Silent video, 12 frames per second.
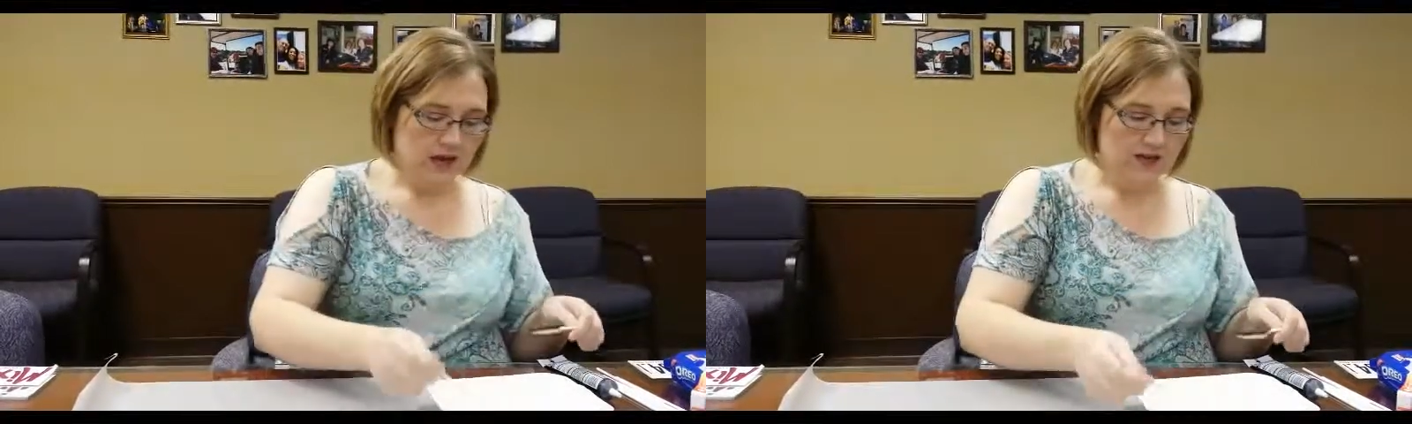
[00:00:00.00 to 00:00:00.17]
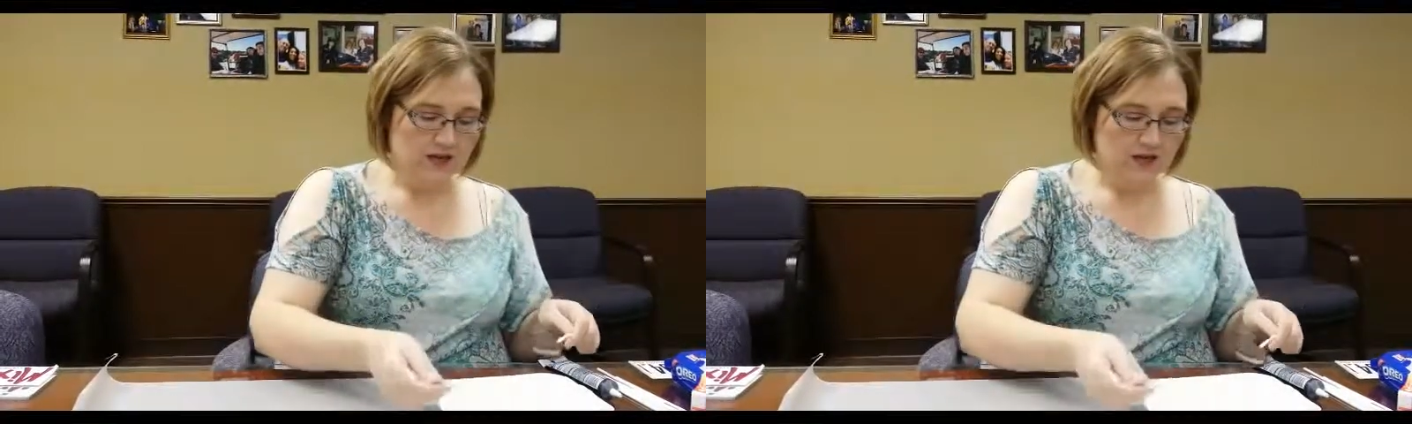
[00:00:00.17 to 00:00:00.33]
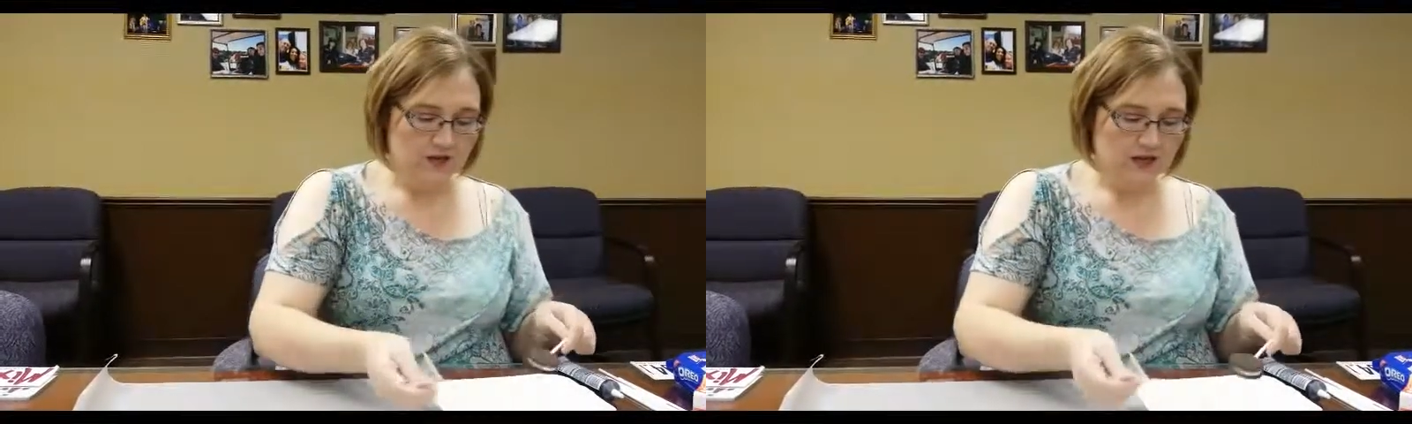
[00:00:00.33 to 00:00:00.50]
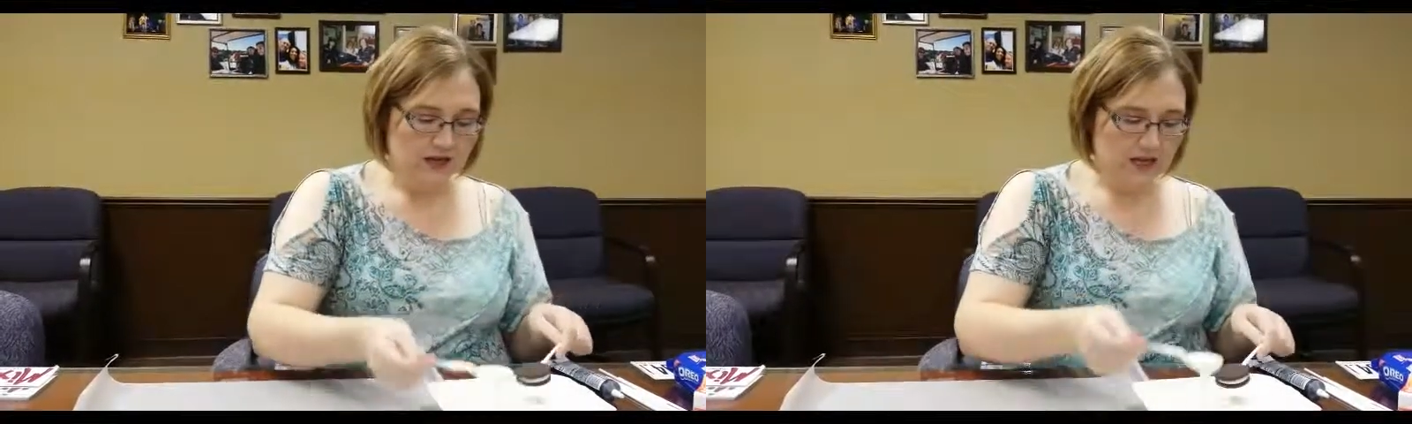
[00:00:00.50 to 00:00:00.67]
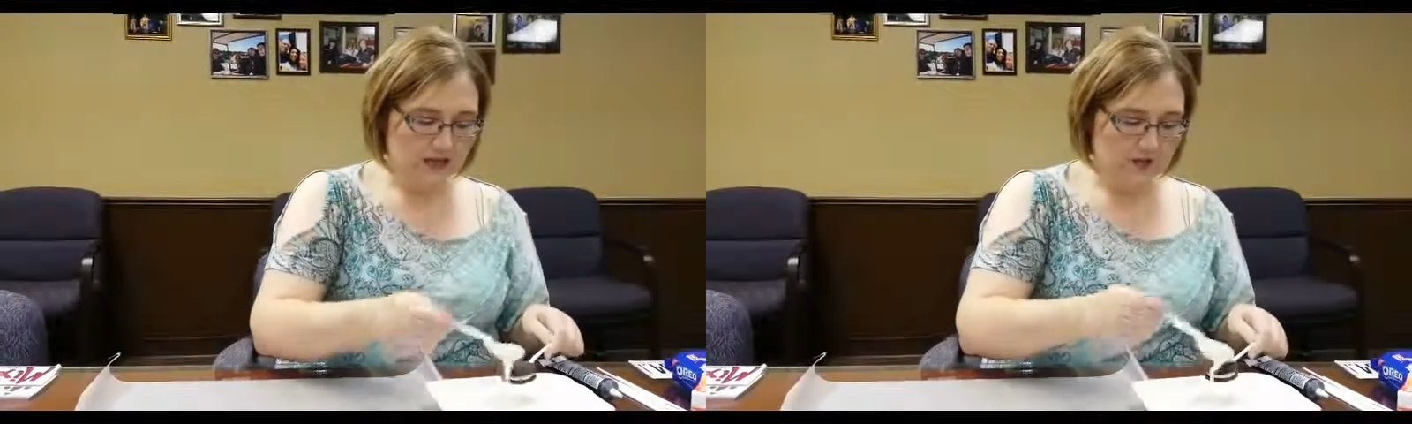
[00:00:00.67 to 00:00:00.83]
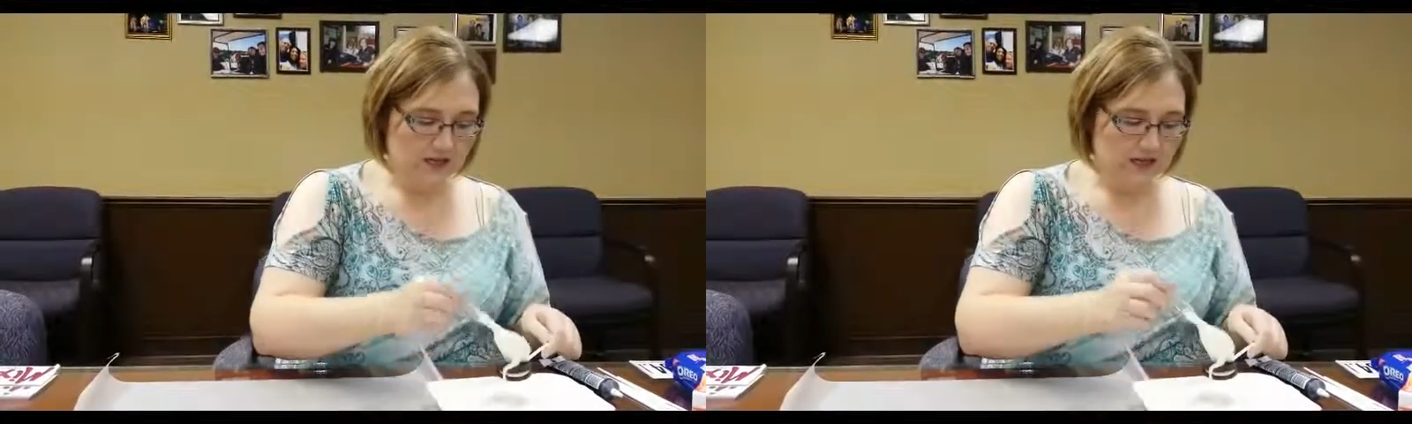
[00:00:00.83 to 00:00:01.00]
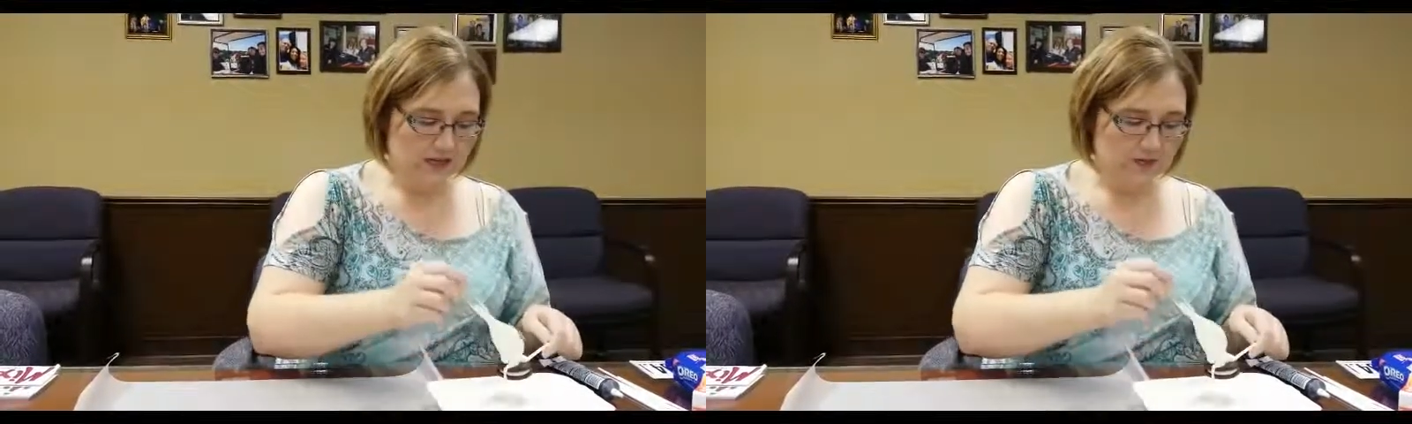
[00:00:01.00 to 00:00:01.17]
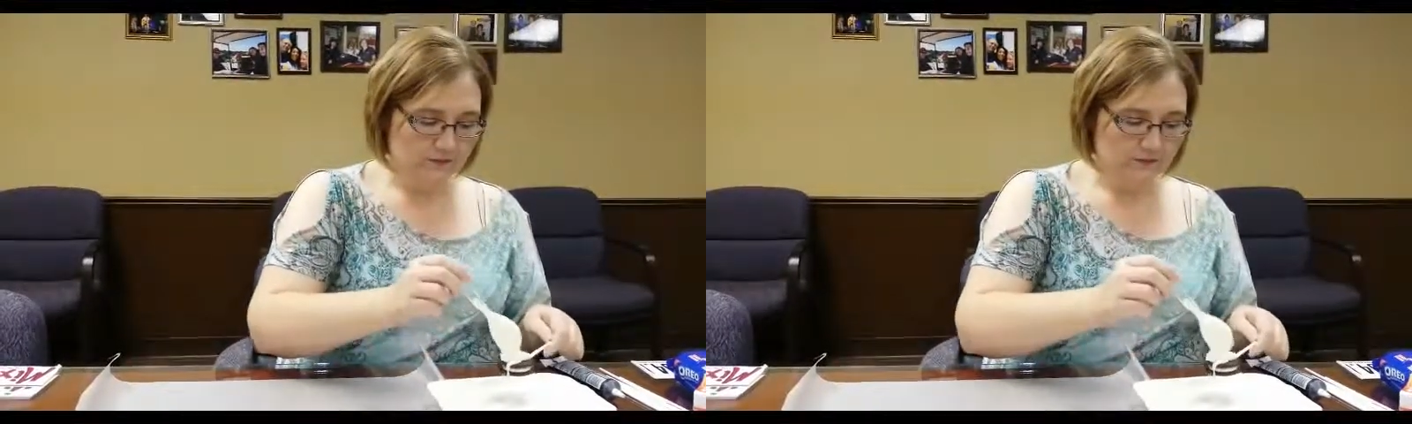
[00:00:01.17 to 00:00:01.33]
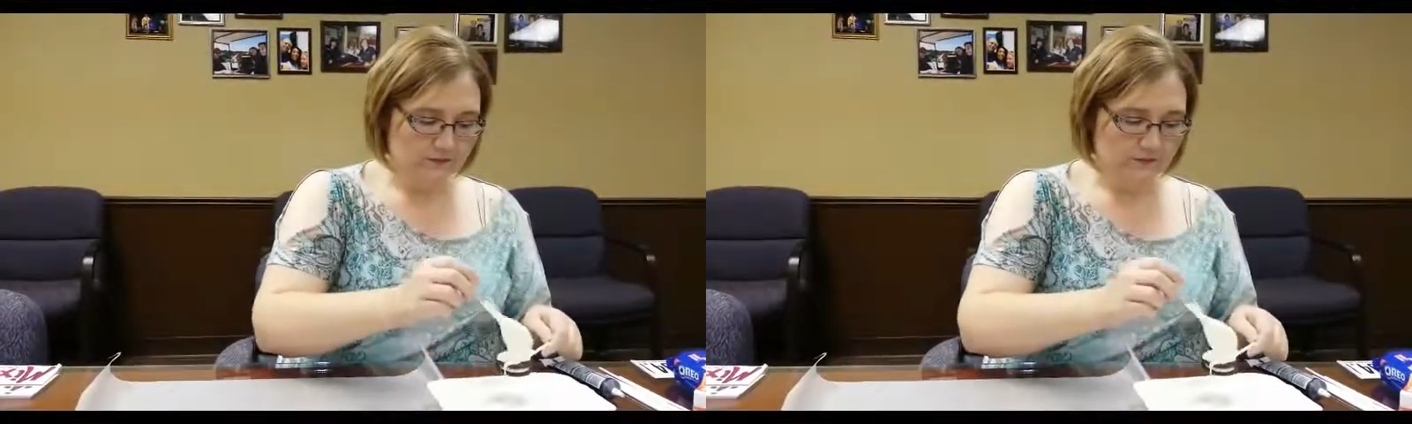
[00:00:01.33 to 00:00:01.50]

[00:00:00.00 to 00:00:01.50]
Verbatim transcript: And then you can either dip